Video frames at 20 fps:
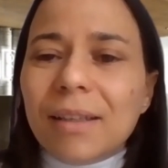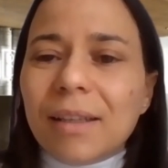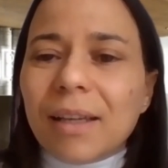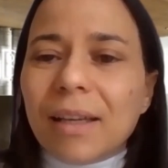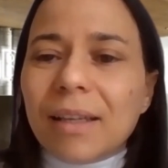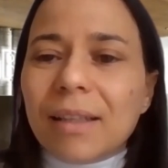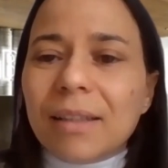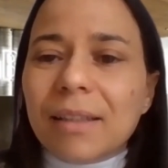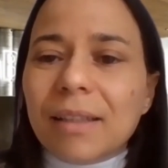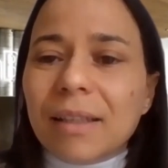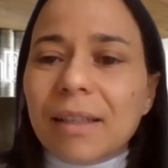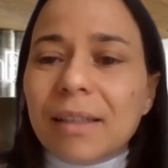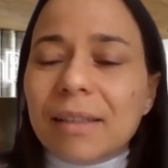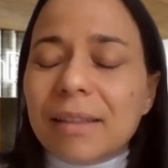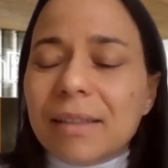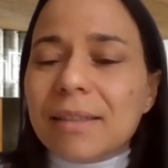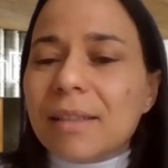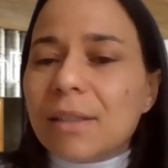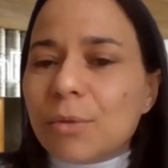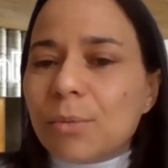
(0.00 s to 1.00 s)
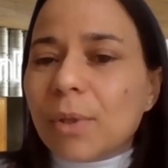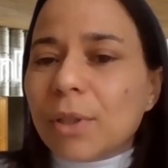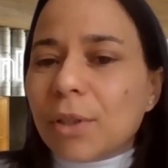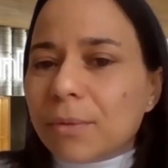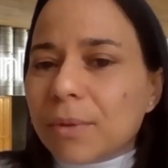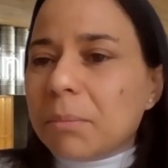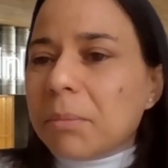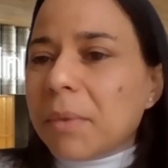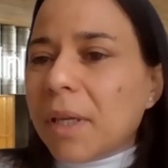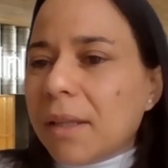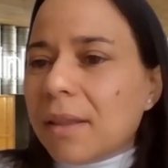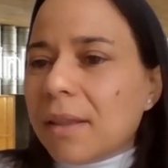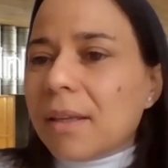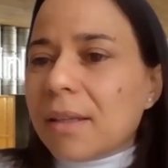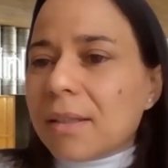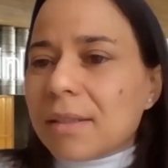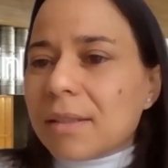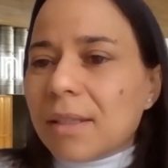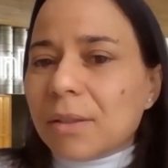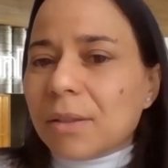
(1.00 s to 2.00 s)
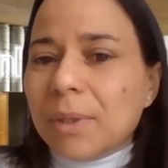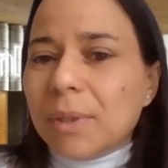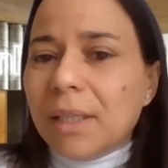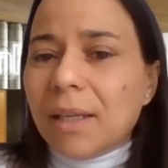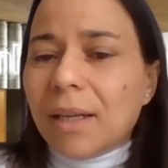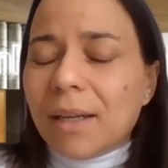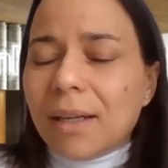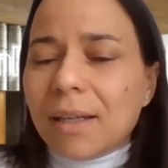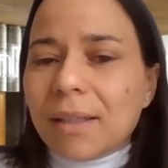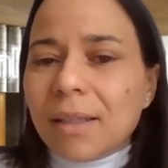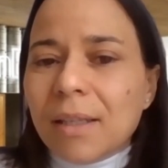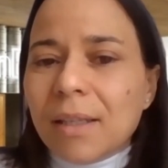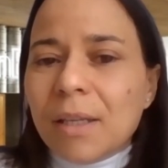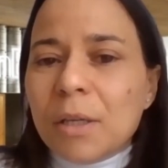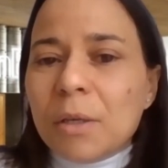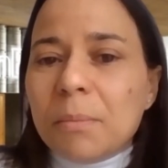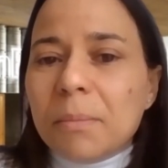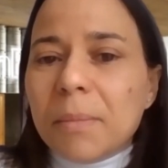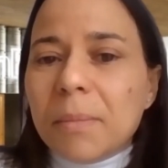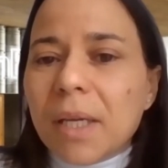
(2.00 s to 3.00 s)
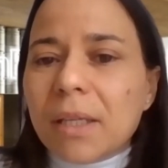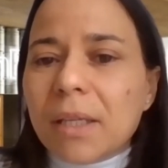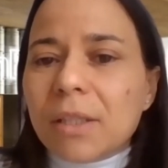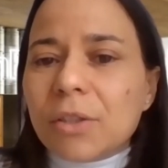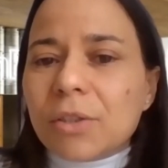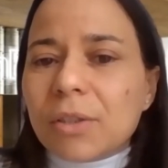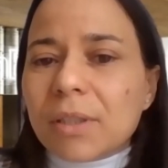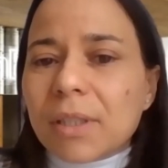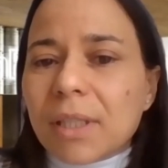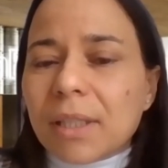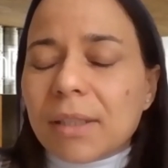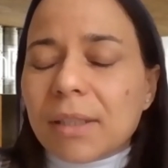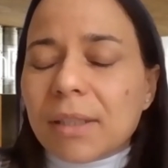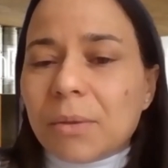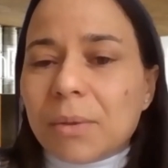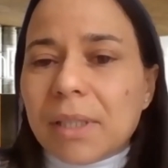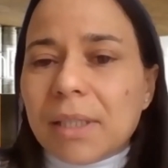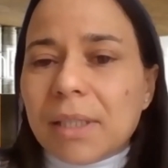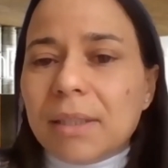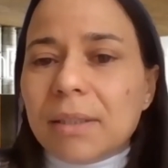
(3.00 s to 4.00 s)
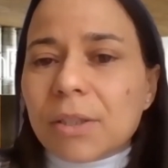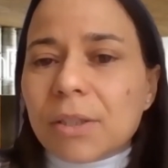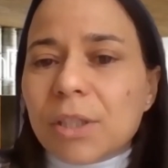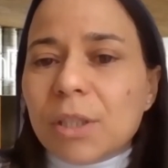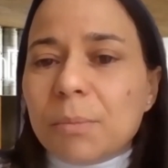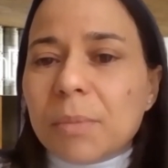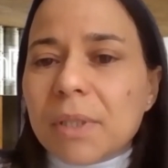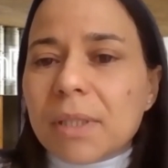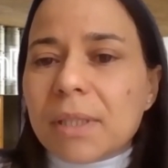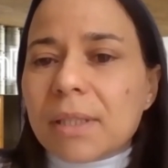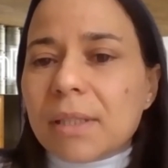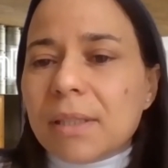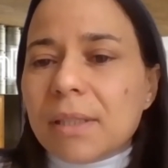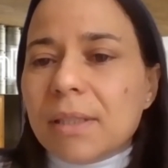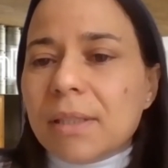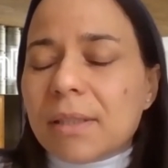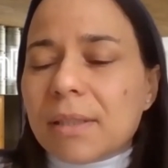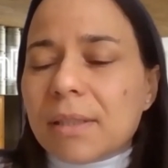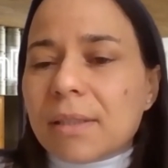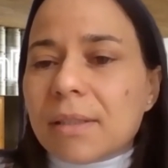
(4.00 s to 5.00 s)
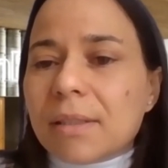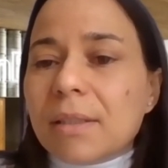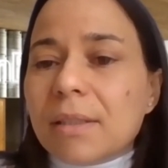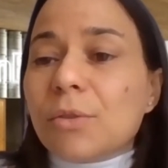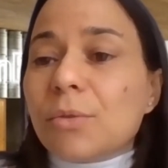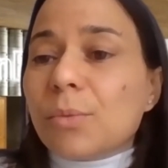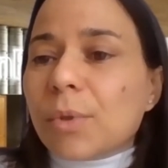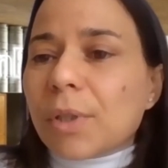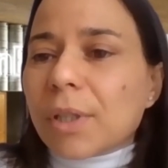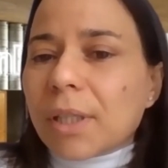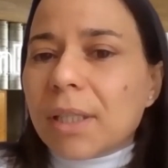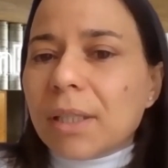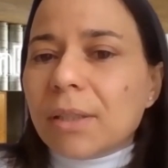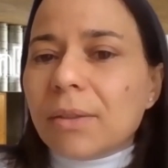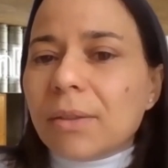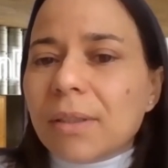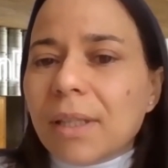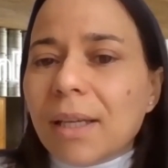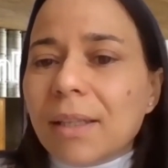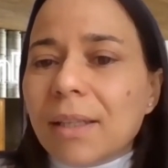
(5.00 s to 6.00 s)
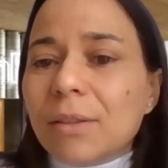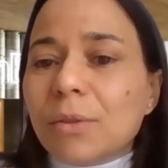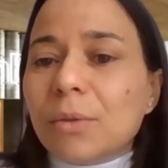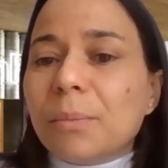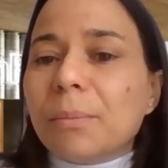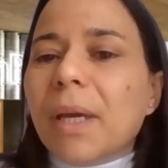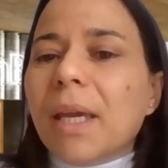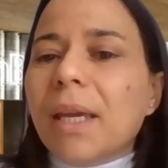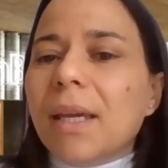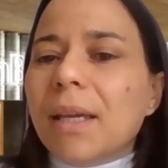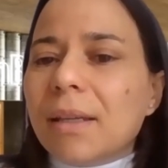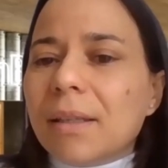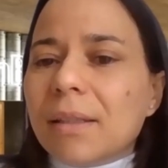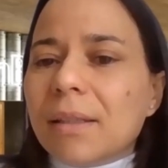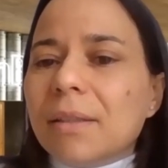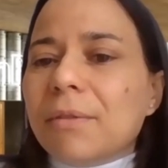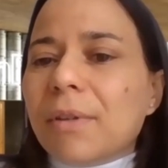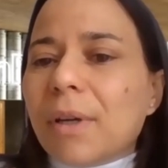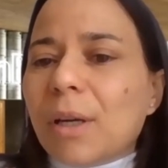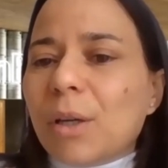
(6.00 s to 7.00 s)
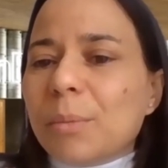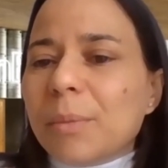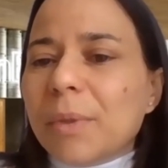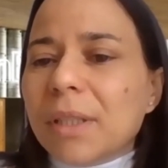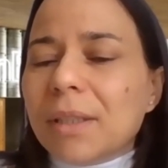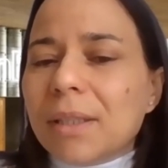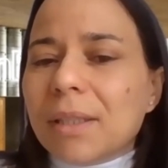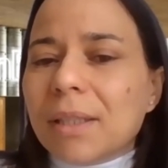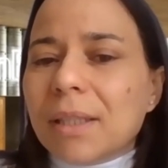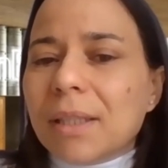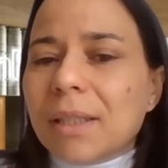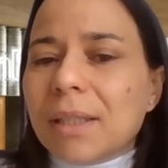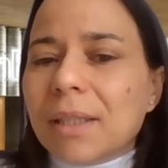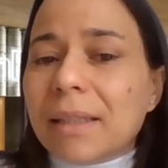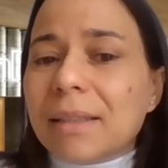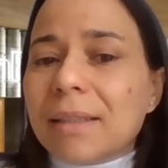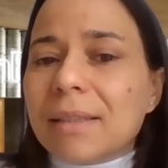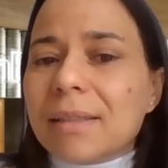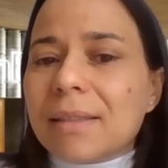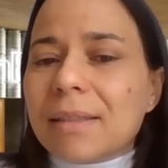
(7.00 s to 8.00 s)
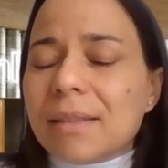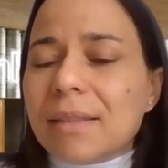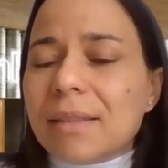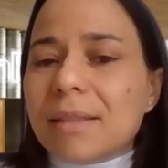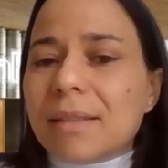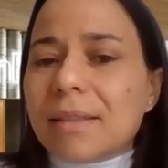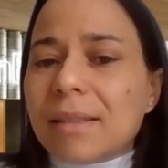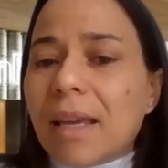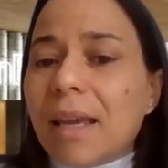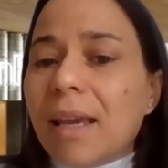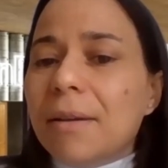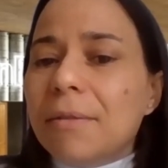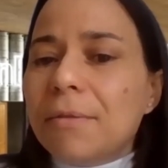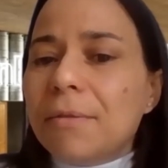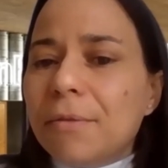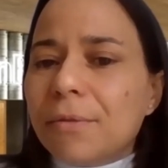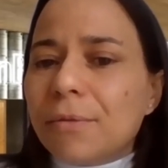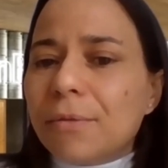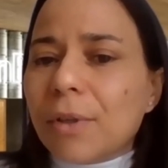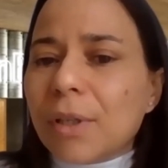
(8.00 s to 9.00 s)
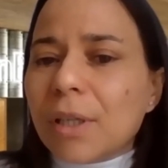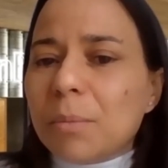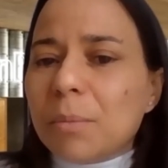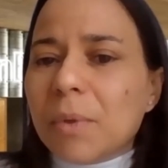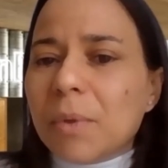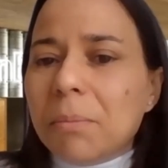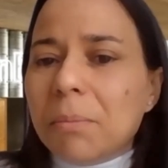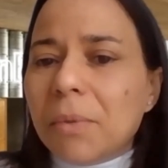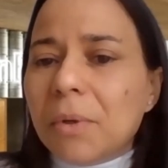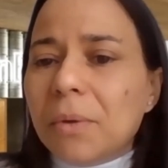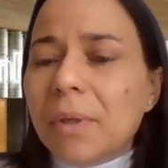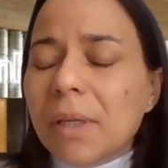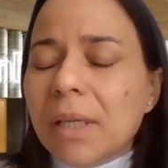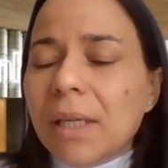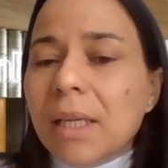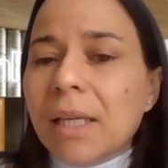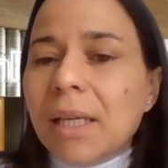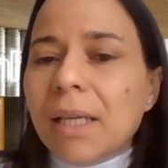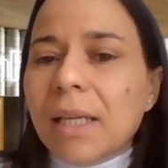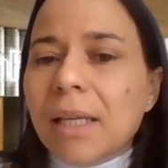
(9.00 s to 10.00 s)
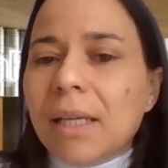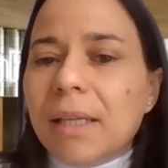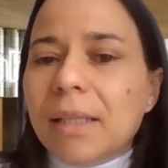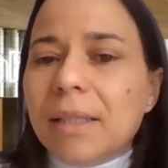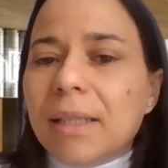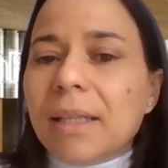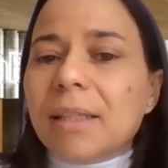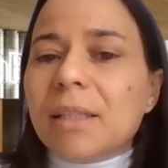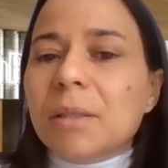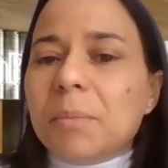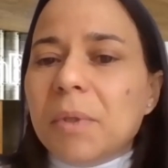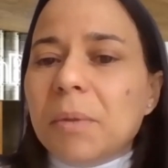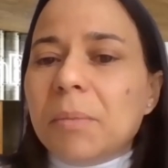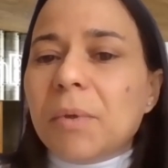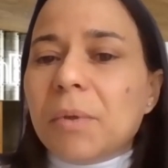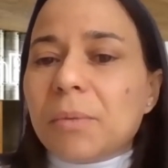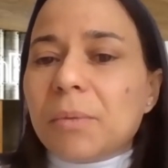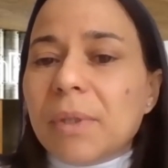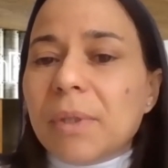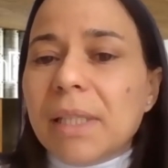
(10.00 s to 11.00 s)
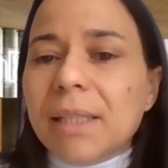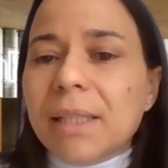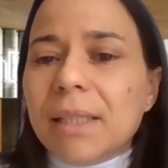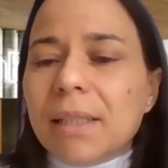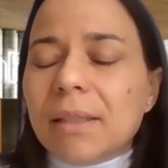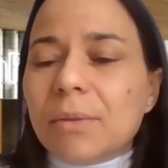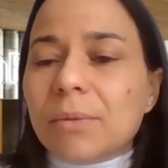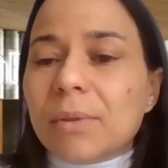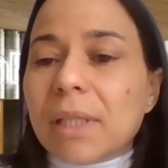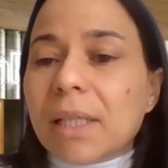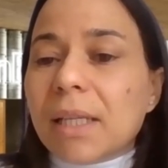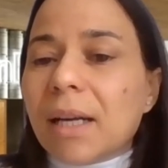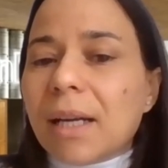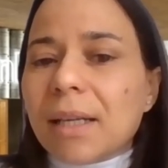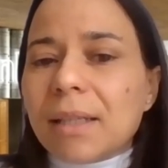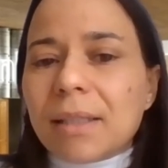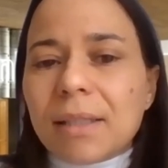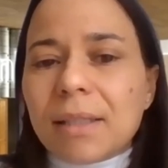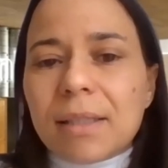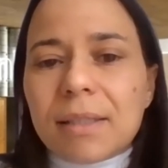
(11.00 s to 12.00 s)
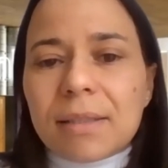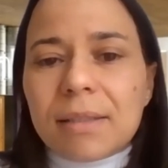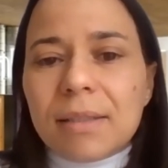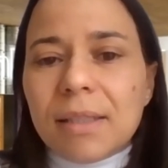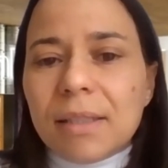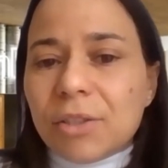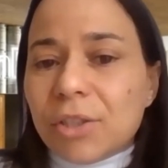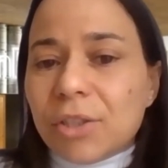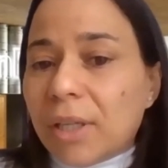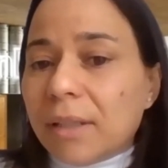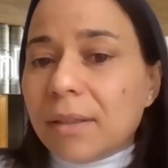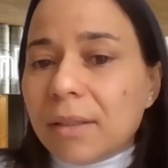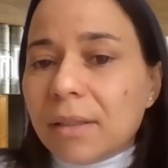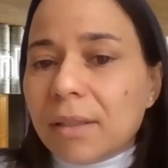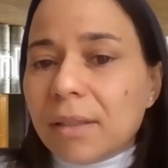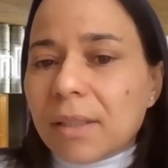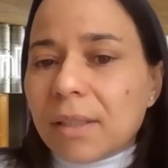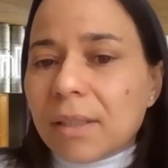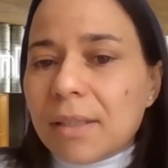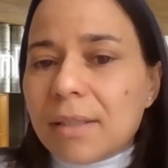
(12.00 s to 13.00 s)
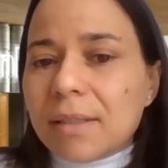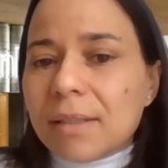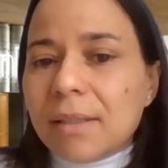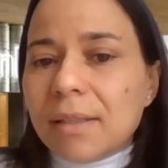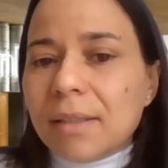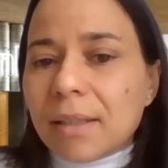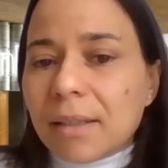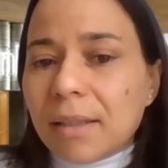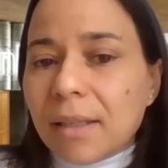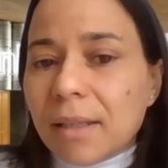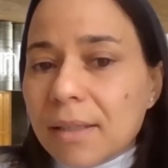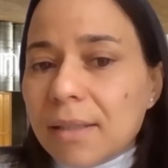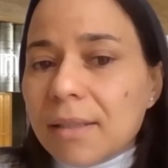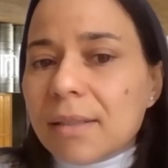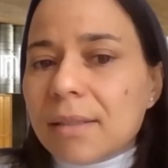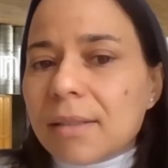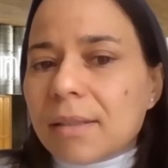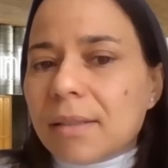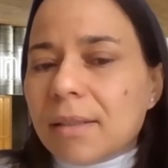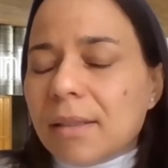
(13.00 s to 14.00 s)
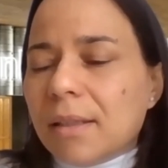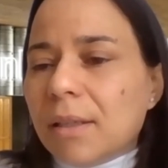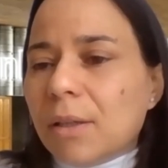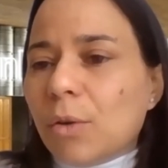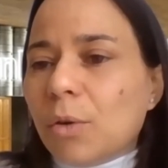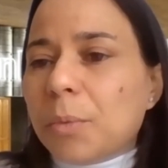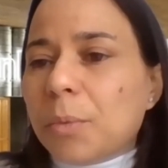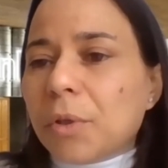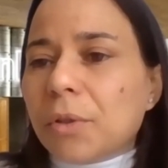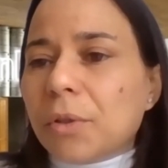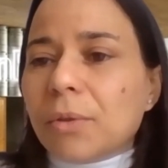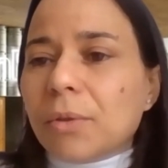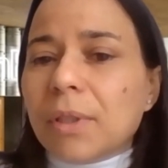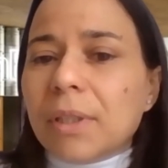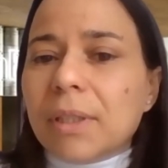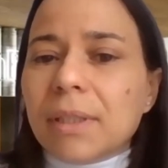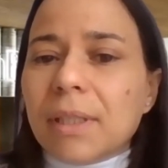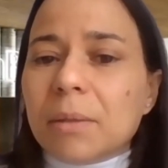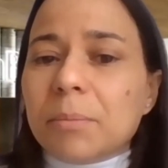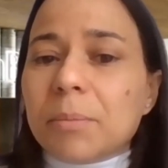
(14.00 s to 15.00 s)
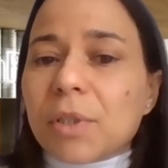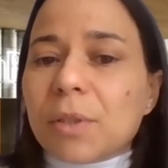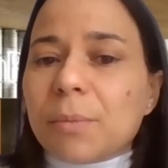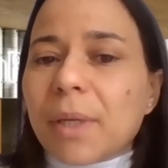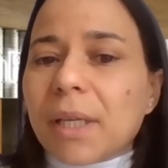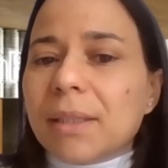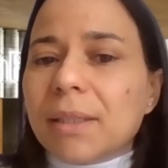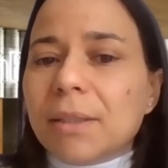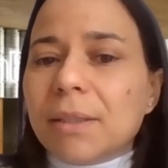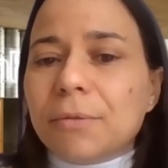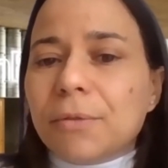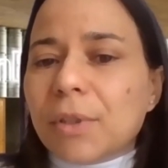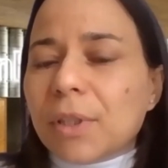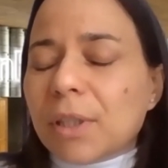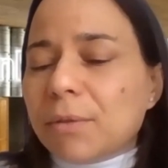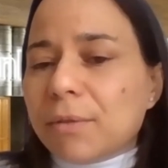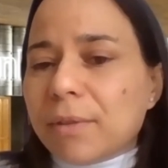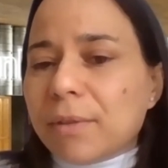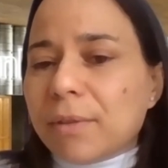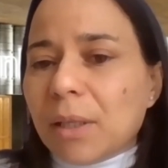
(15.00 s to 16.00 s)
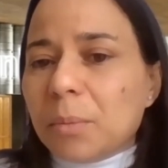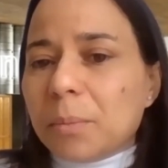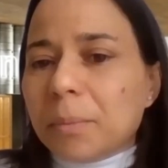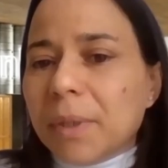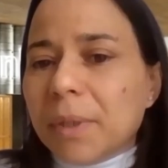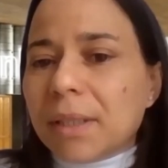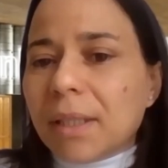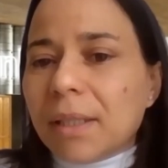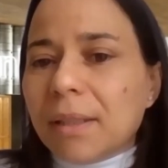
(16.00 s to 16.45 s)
And this is one of the main things that we are making sure that our leadership is working on, that to make an environment that is safe for the people, and that the people really, regardless the gender, they see that there is opportunity and perspective for development.